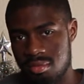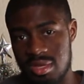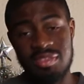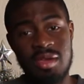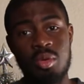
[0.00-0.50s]

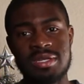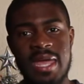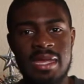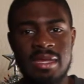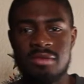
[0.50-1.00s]
They think we're
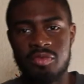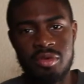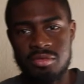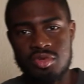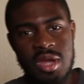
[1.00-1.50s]
tanking
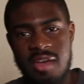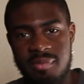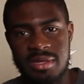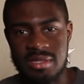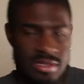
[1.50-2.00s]
for
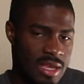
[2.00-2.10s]
draft picks and